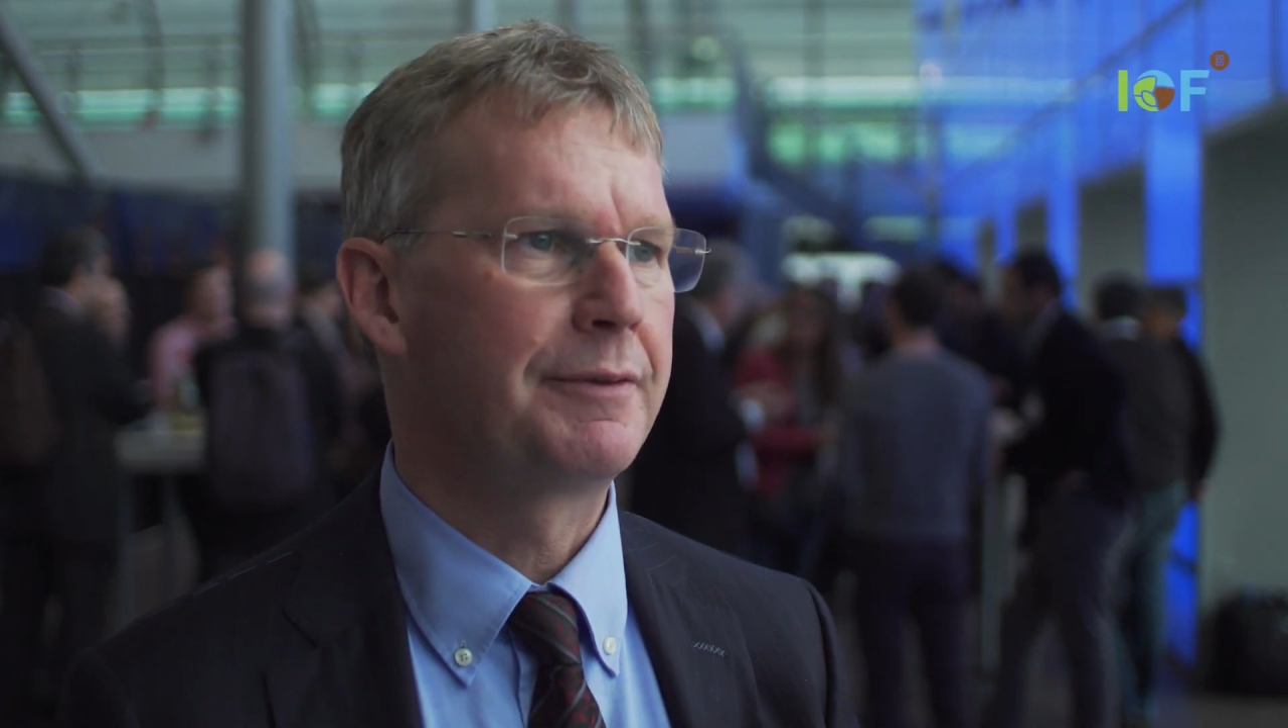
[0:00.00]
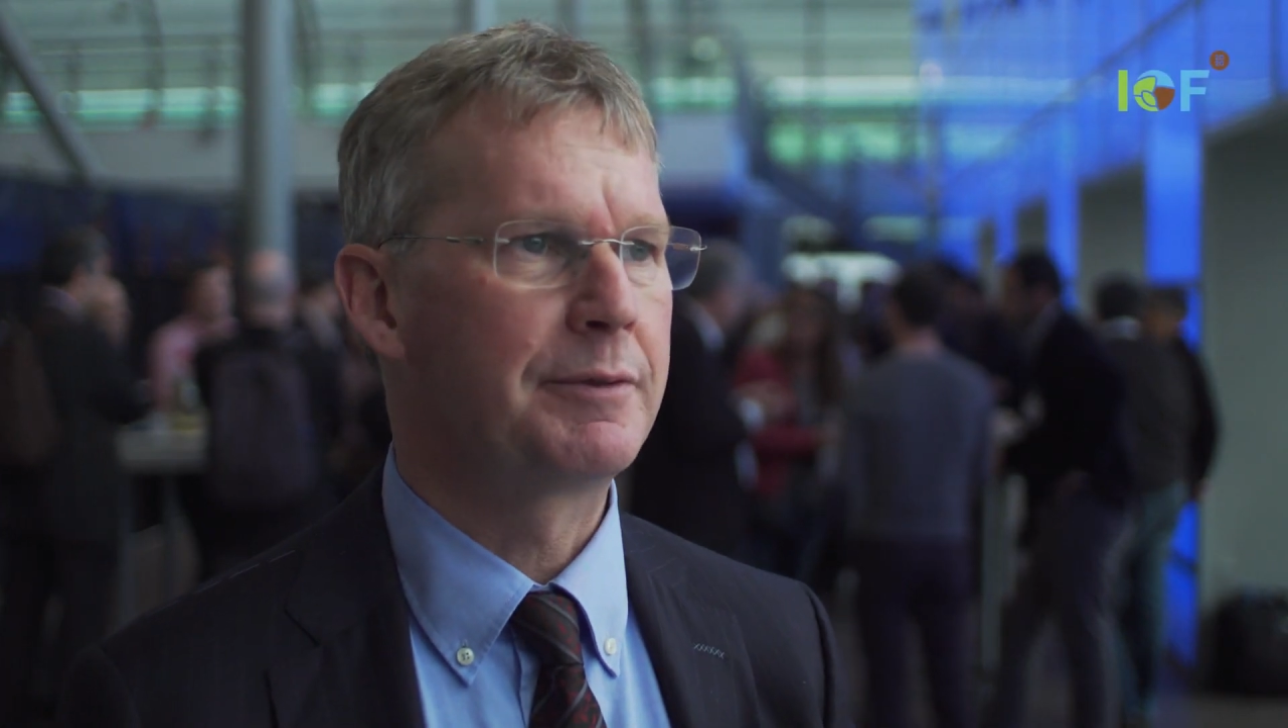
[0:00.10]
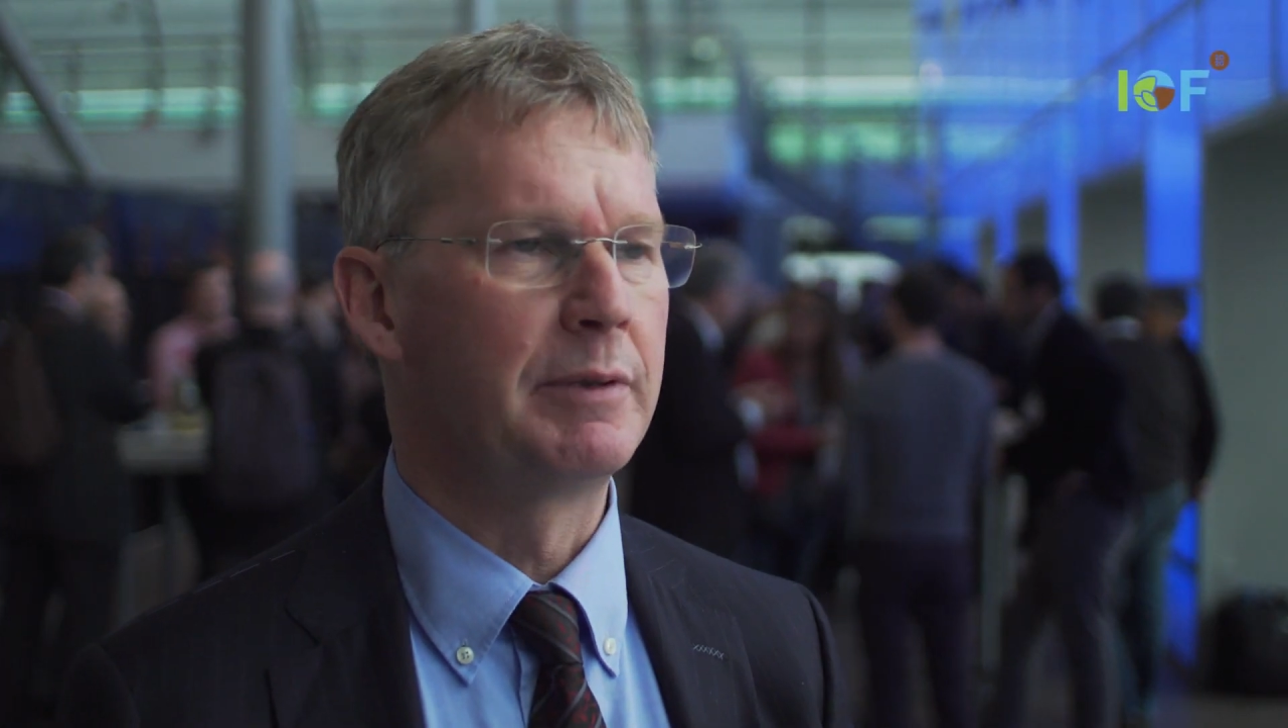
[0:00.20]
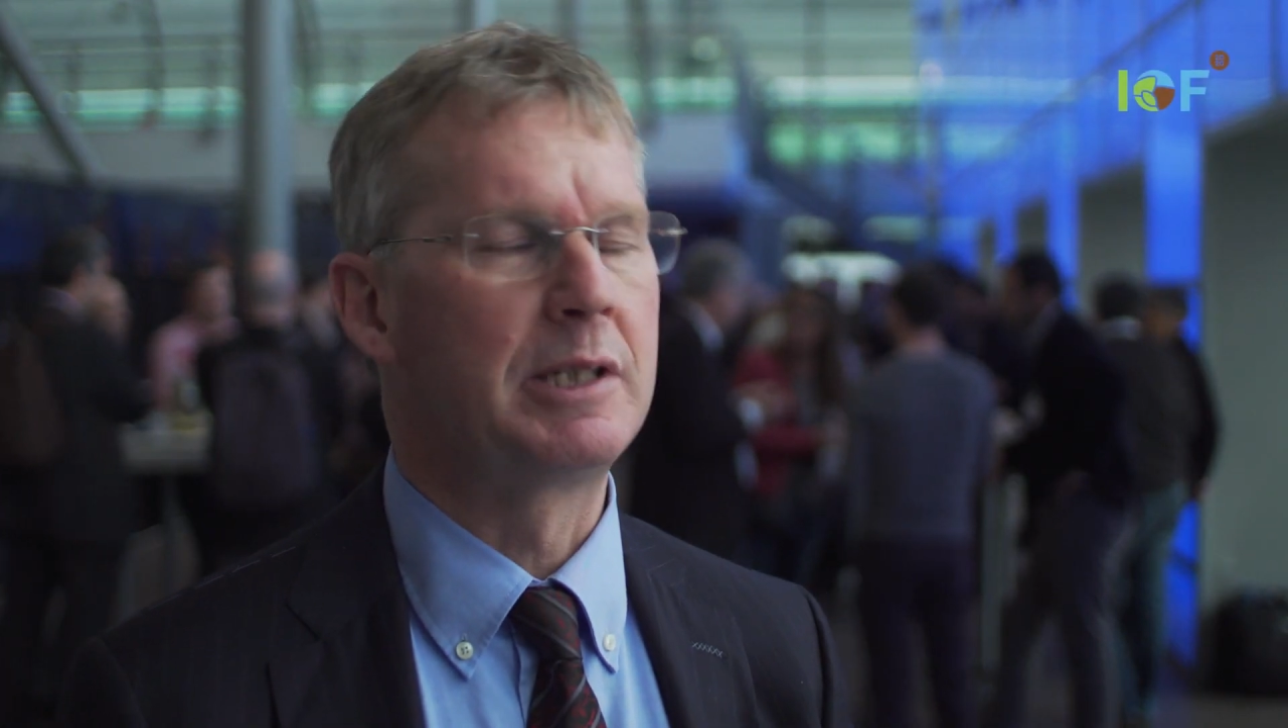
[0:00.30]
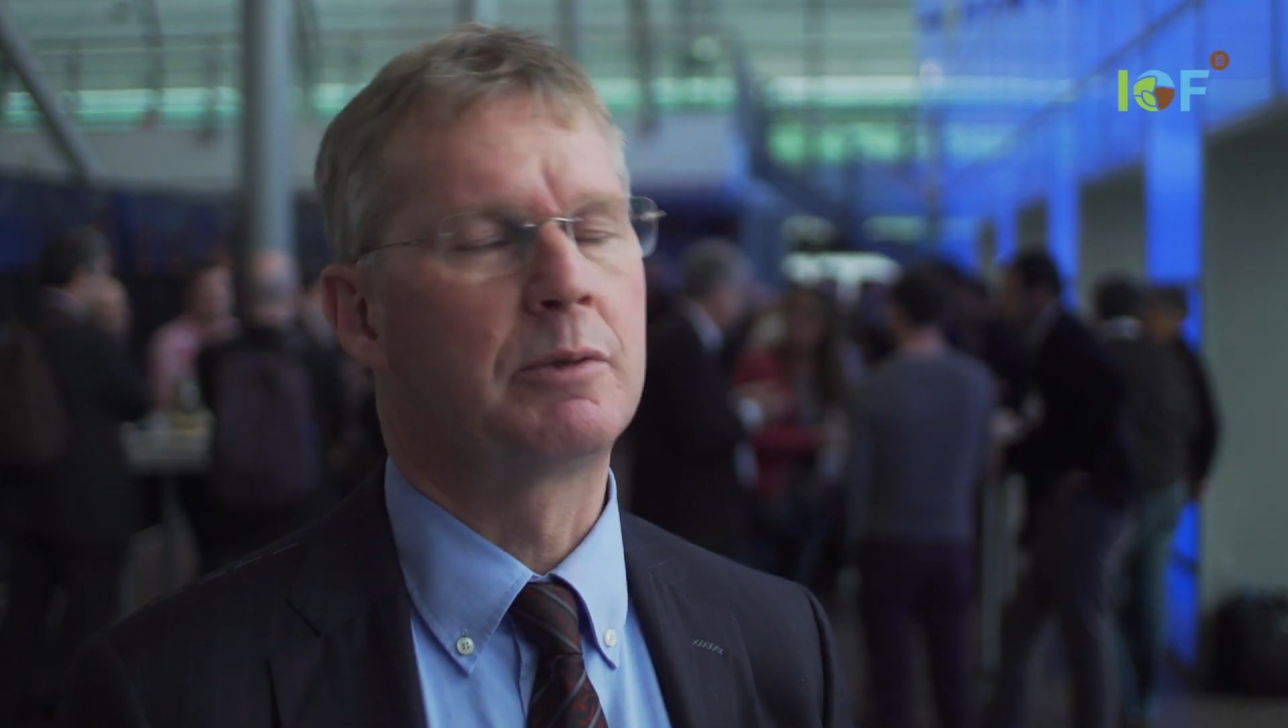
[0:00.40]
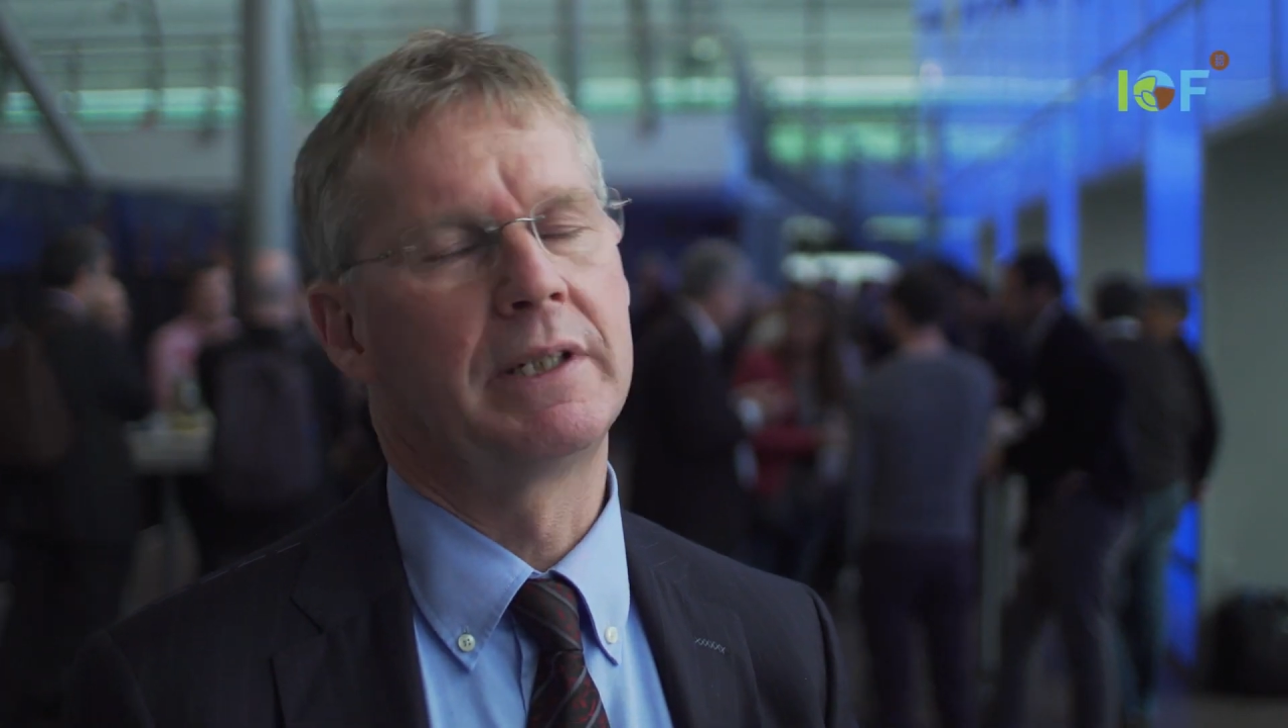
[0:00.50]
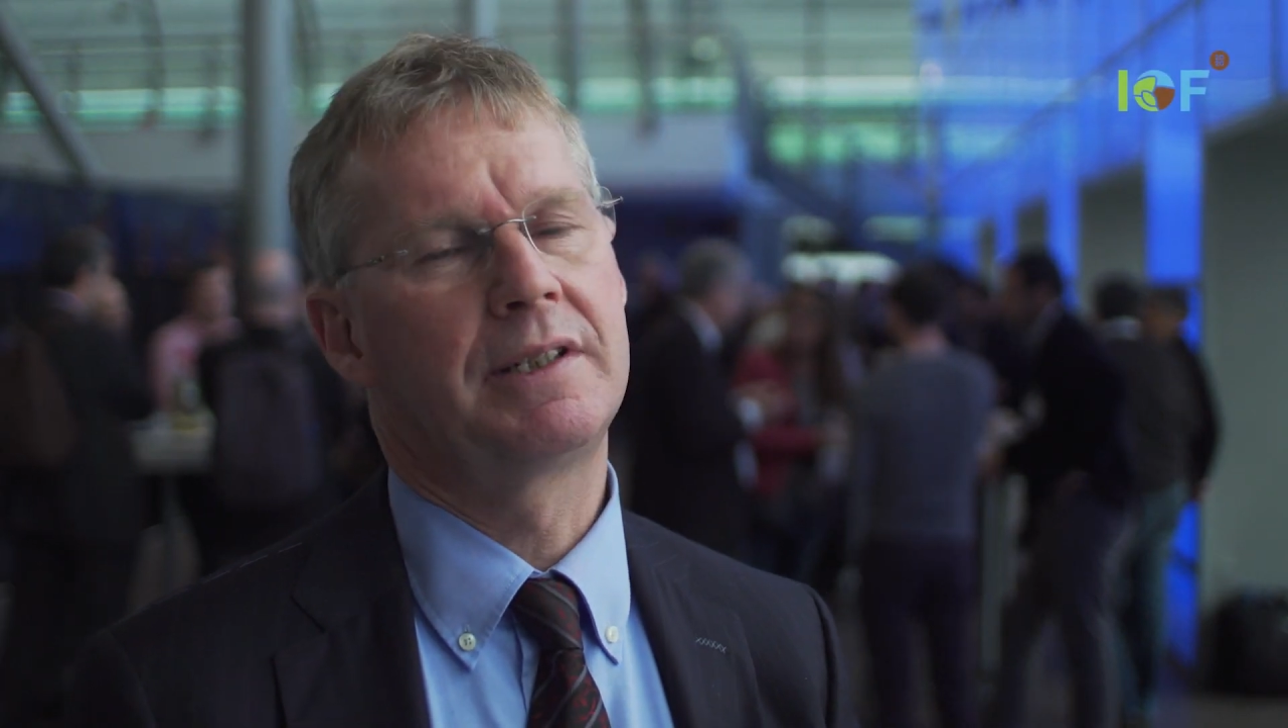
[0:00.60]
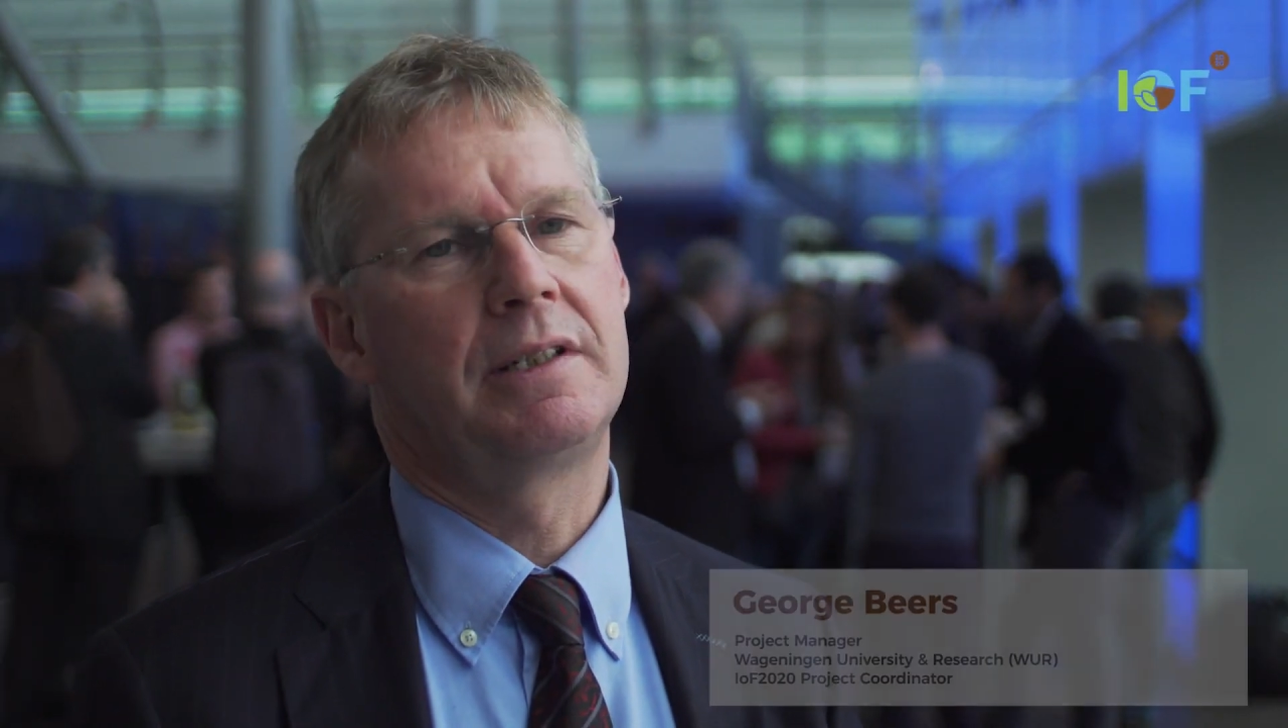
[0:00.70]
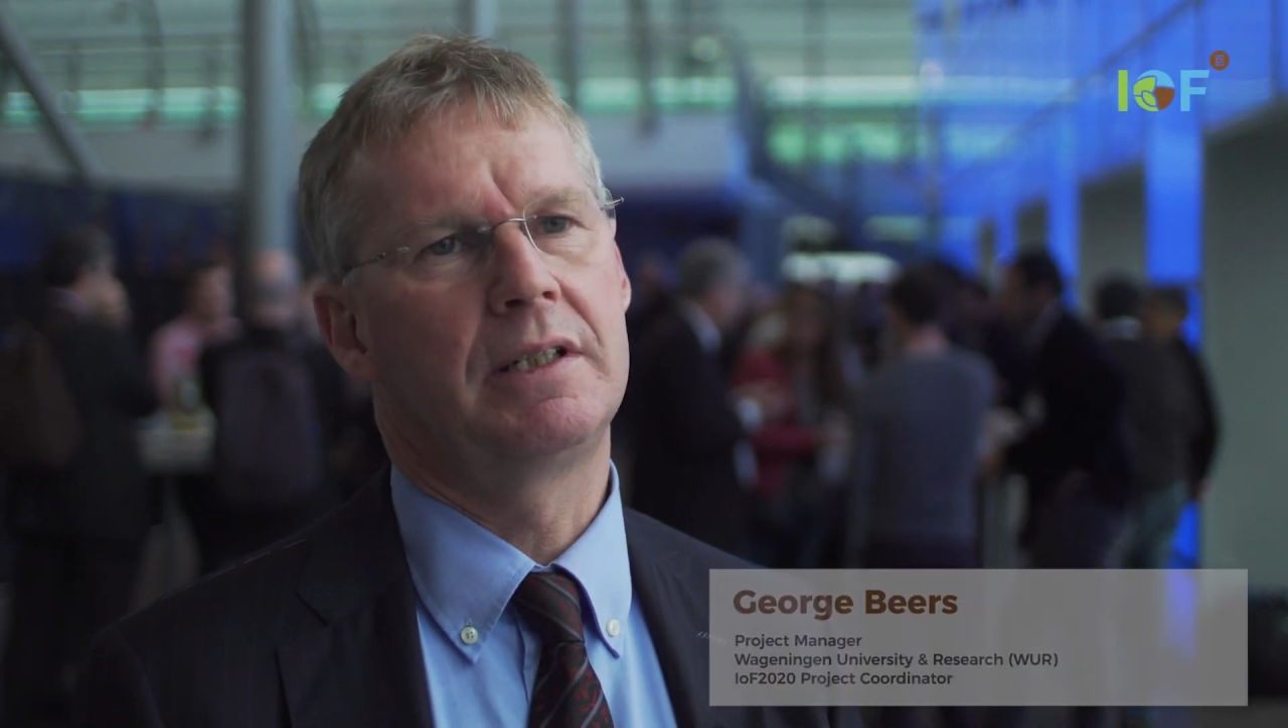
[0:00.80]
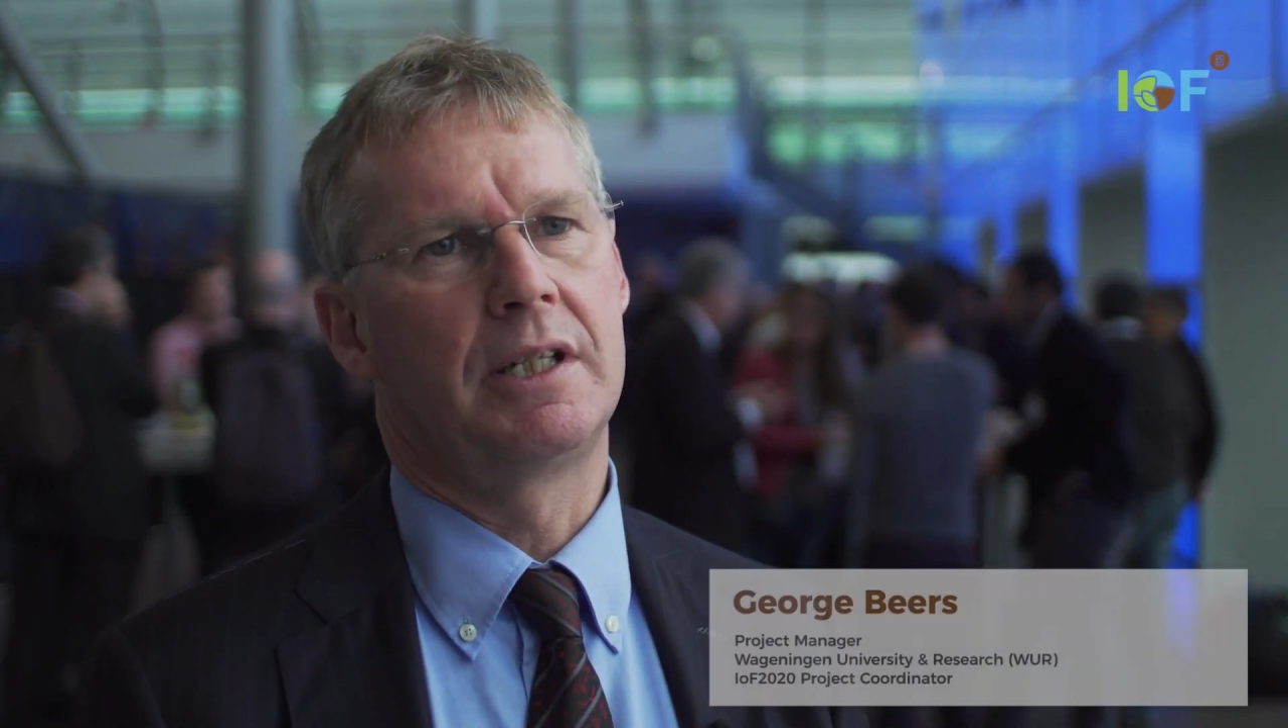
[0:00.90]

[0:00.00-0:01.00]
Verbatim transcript: 2020